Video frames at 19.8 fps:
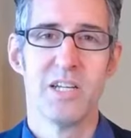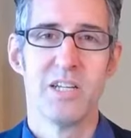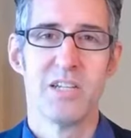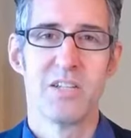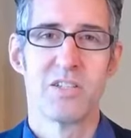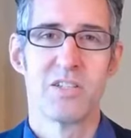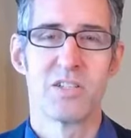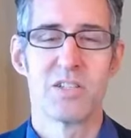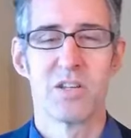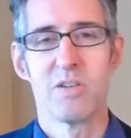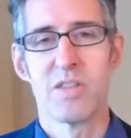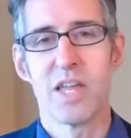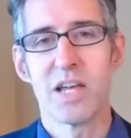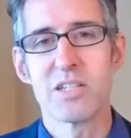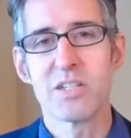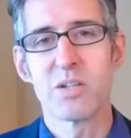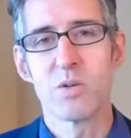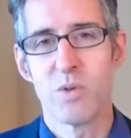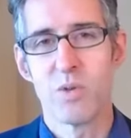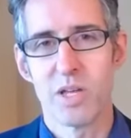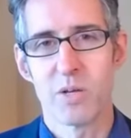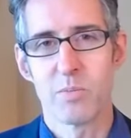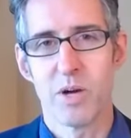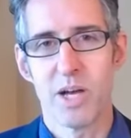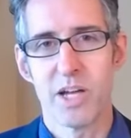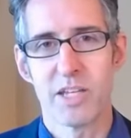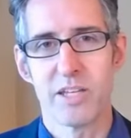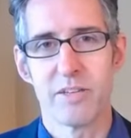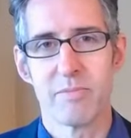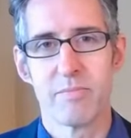So that's awake
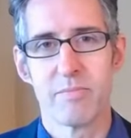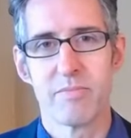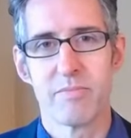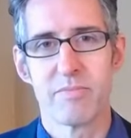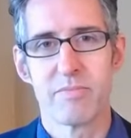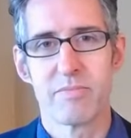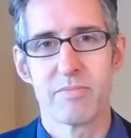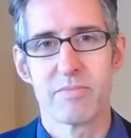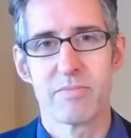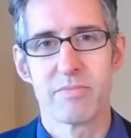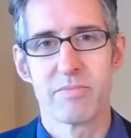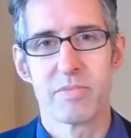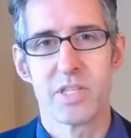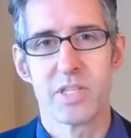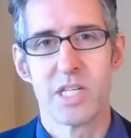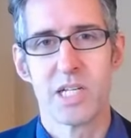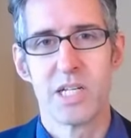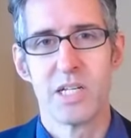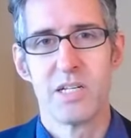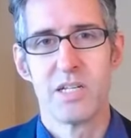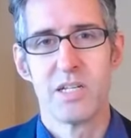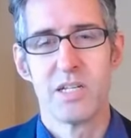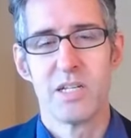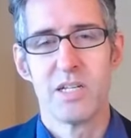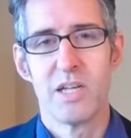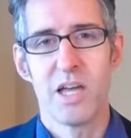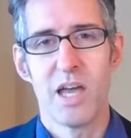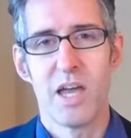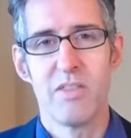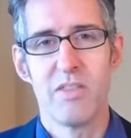body.
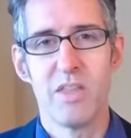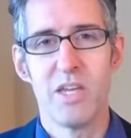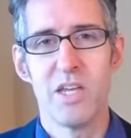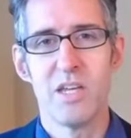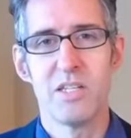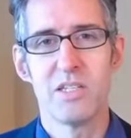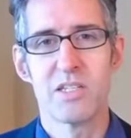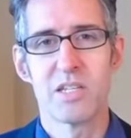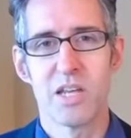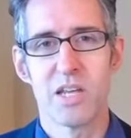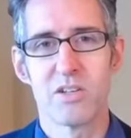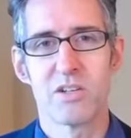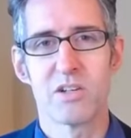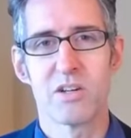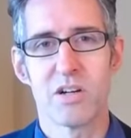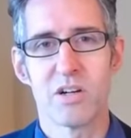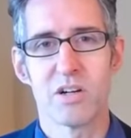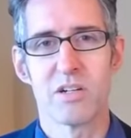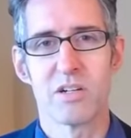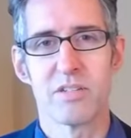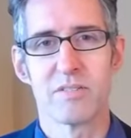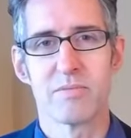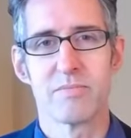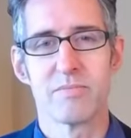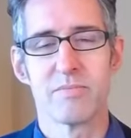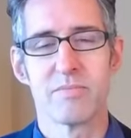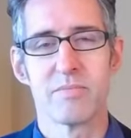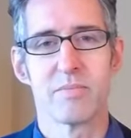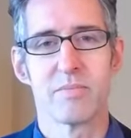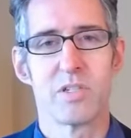And then tender heart.
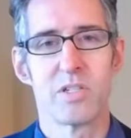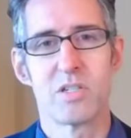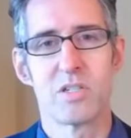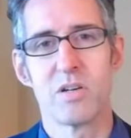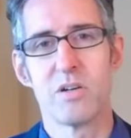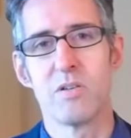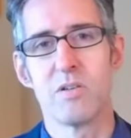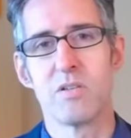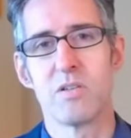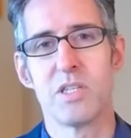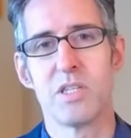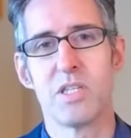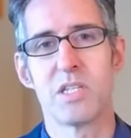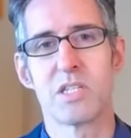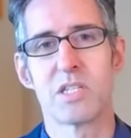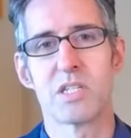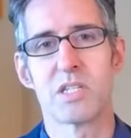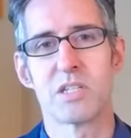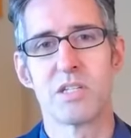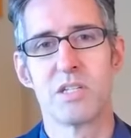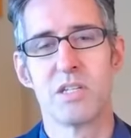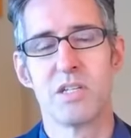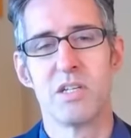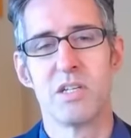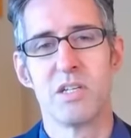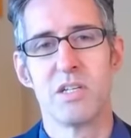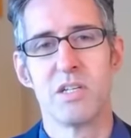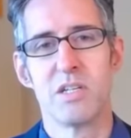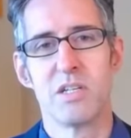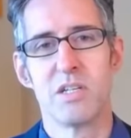So this
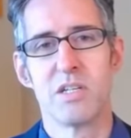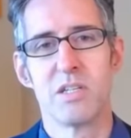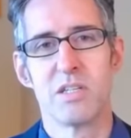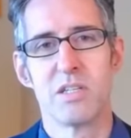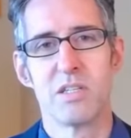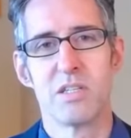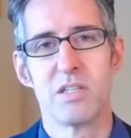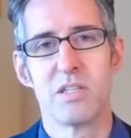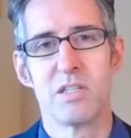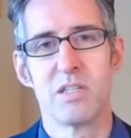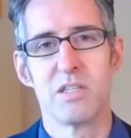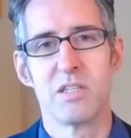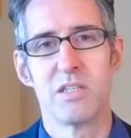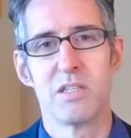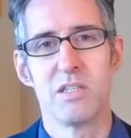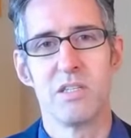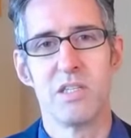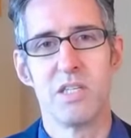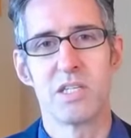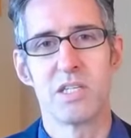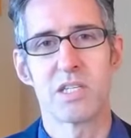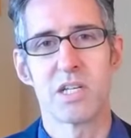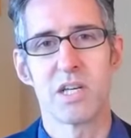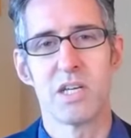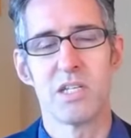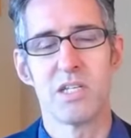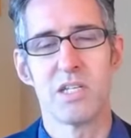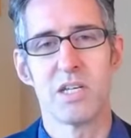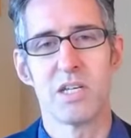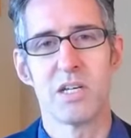this
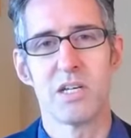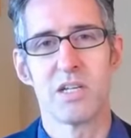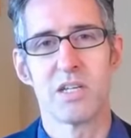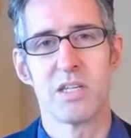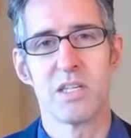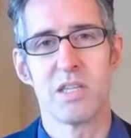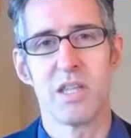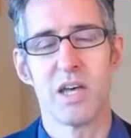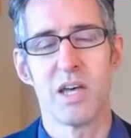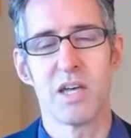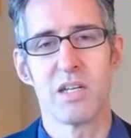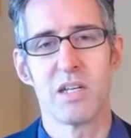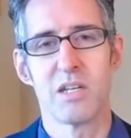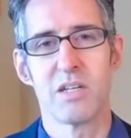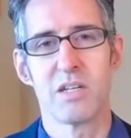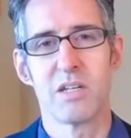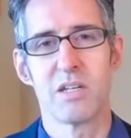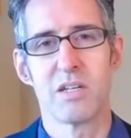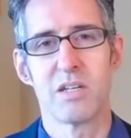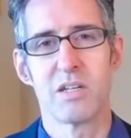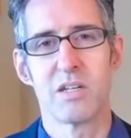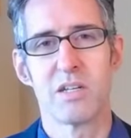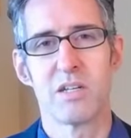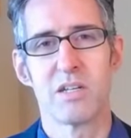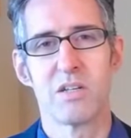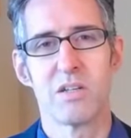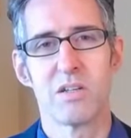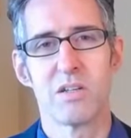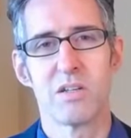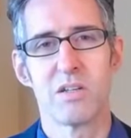idea that
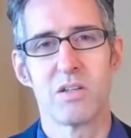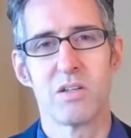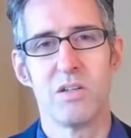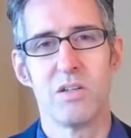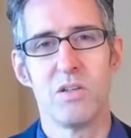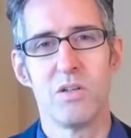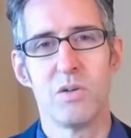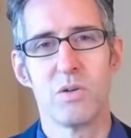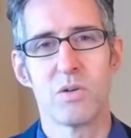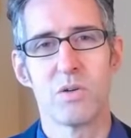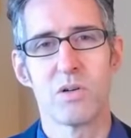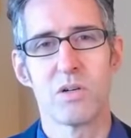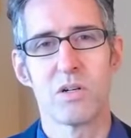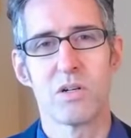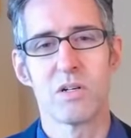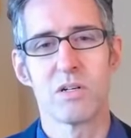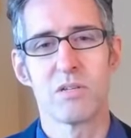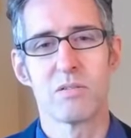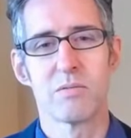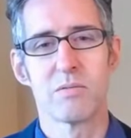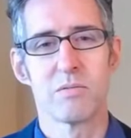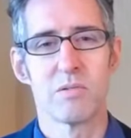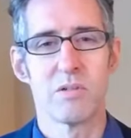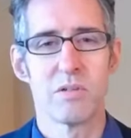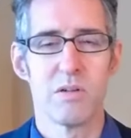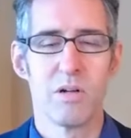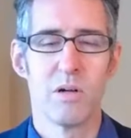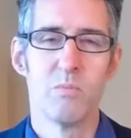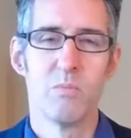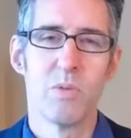your
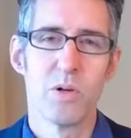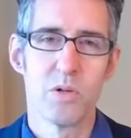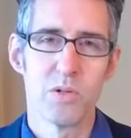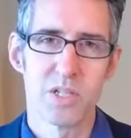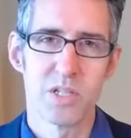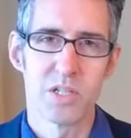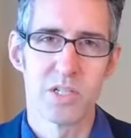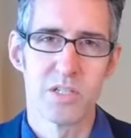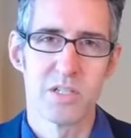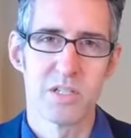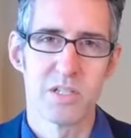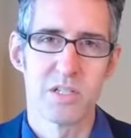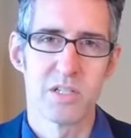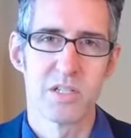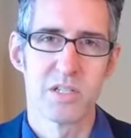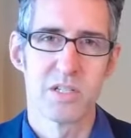emotions